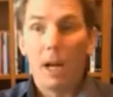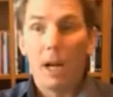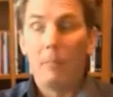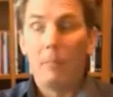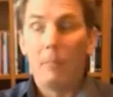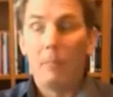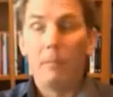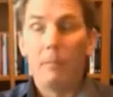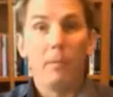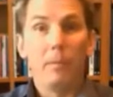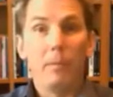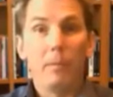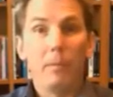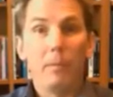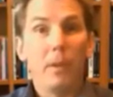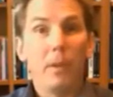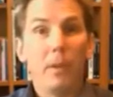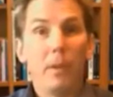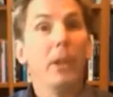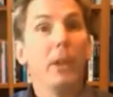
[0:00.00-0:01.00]

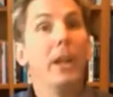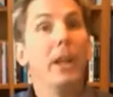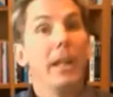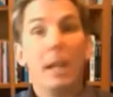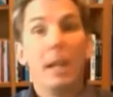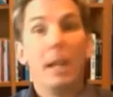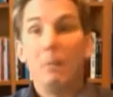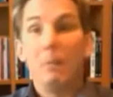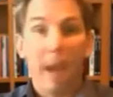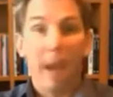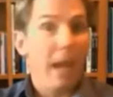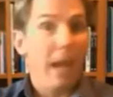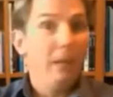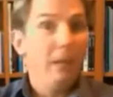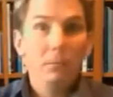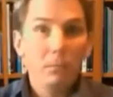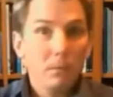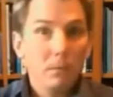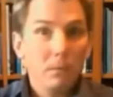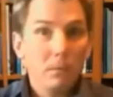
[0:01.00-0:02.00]
they're going to get
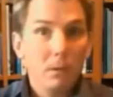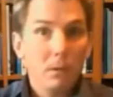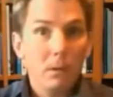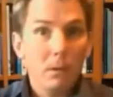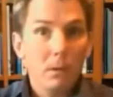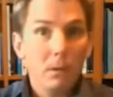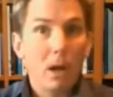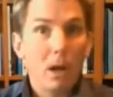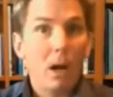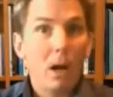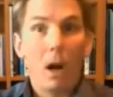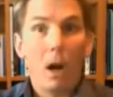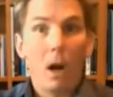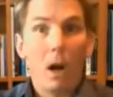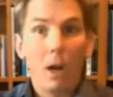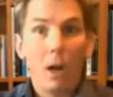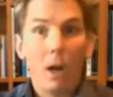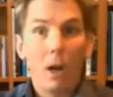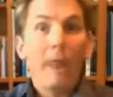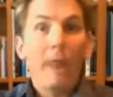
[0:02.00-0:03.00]
paid
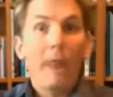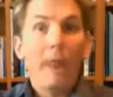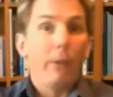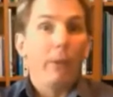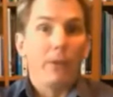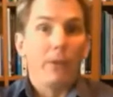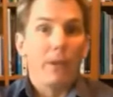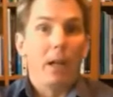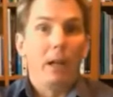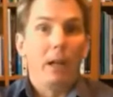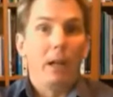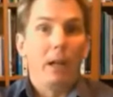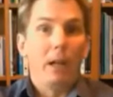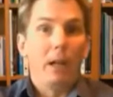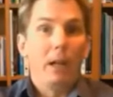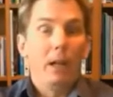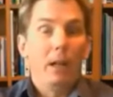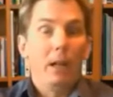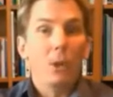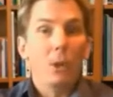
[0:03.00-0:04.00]
on their efforts
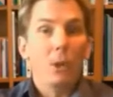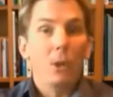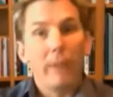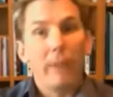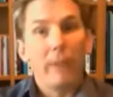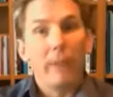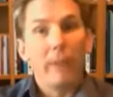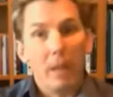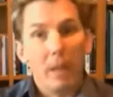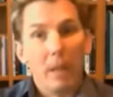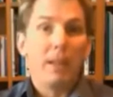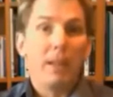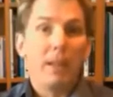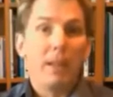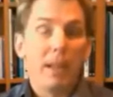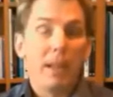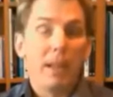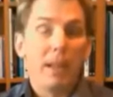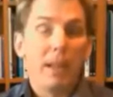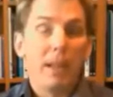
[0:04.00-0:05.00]
there. So we've
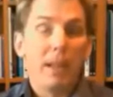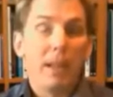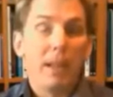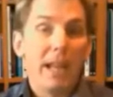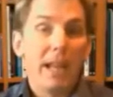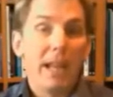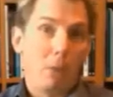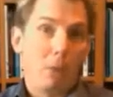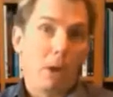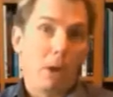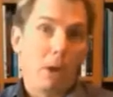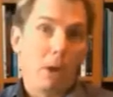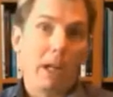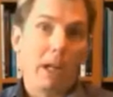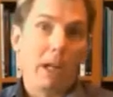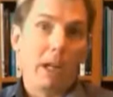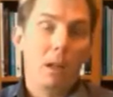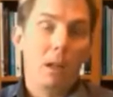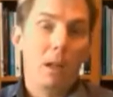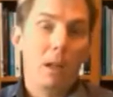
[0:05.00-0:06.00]
implemented the network marketing
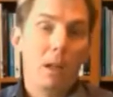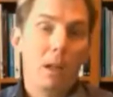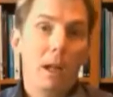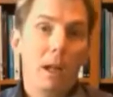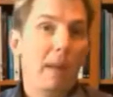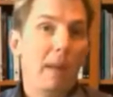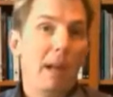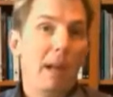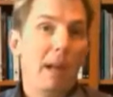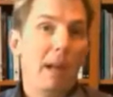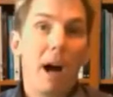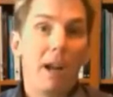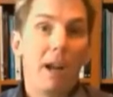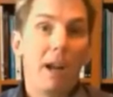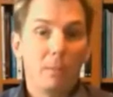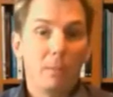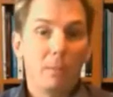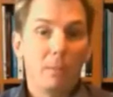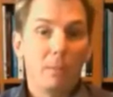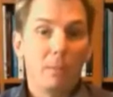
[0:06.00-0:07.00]
model and made it
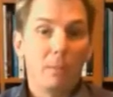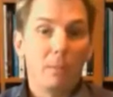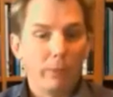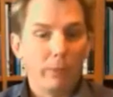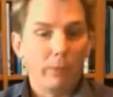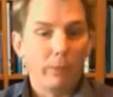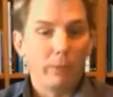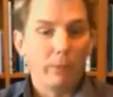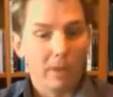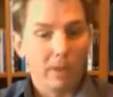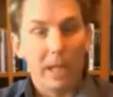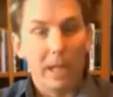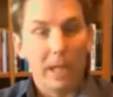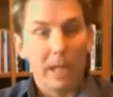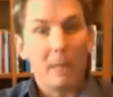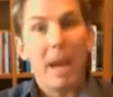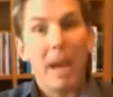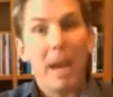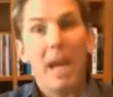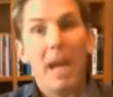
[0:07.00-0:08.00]
possible for someone to get
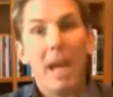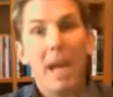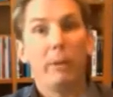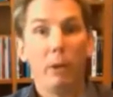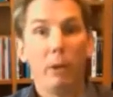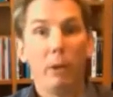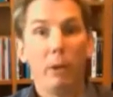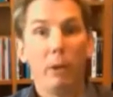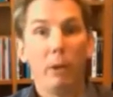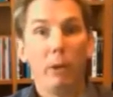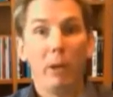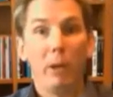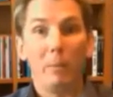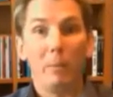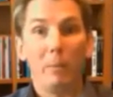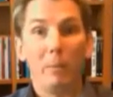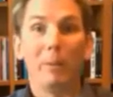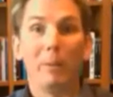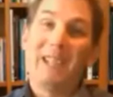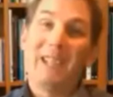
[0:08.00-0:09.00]
paid by referring people.
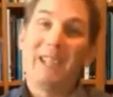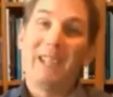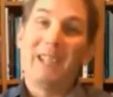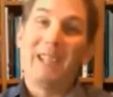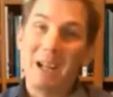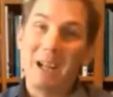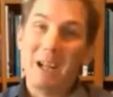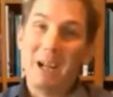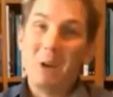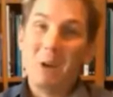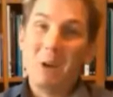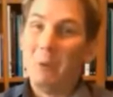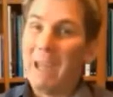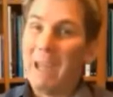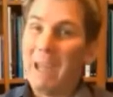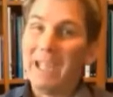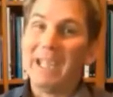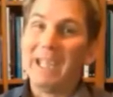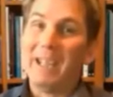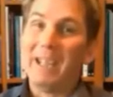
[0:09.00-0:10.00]
And not only that,
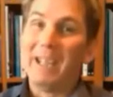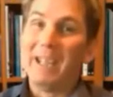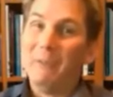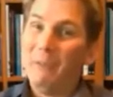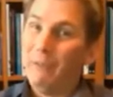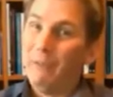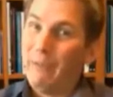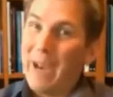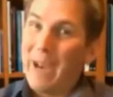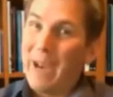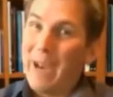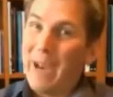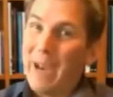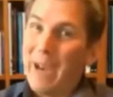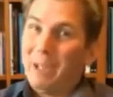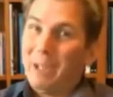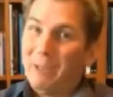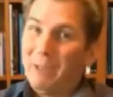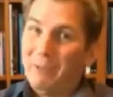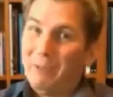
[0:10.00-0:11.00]
we're making it
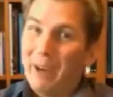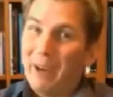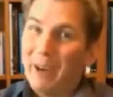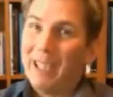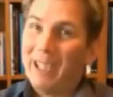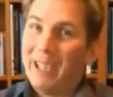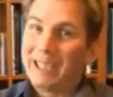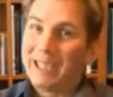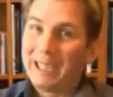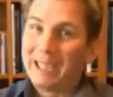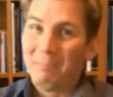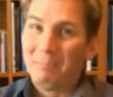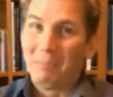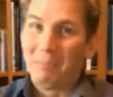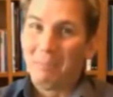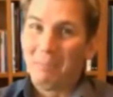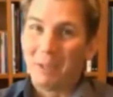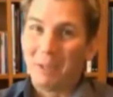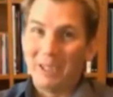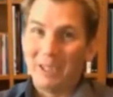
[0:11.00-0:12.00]
very, very
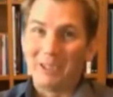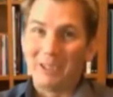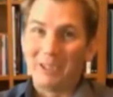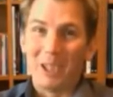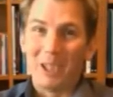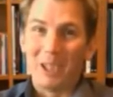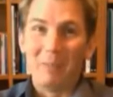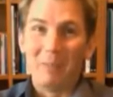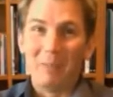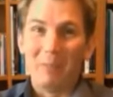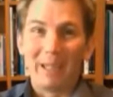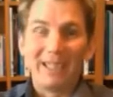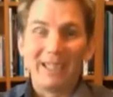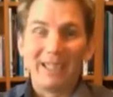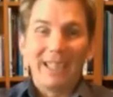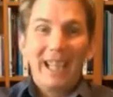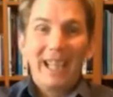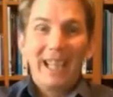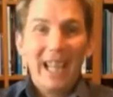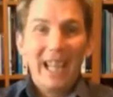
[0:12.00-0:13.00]
simple to do so
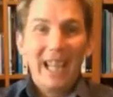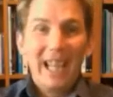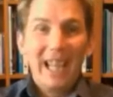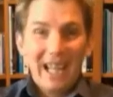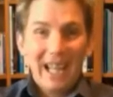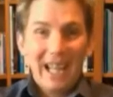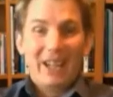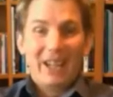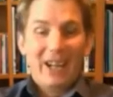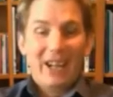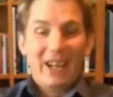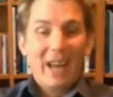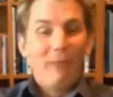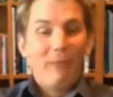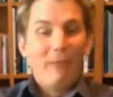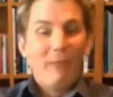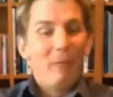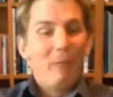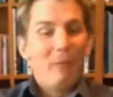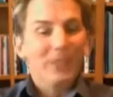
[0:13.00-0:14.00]
because,
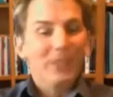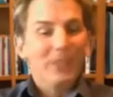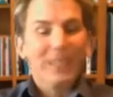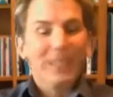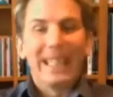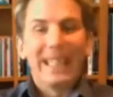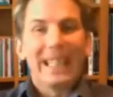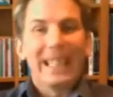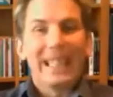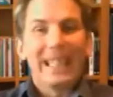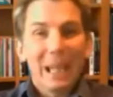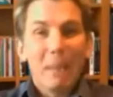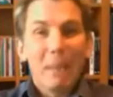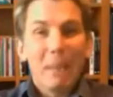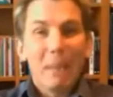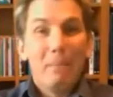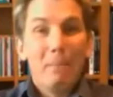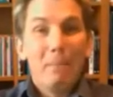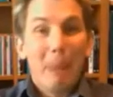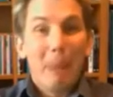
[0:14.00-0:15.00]
if a person can click
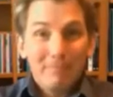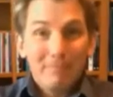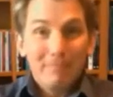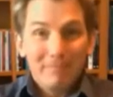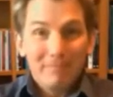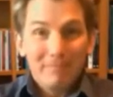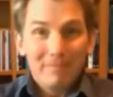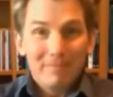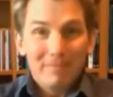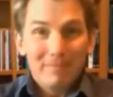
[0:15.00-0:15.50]
a button,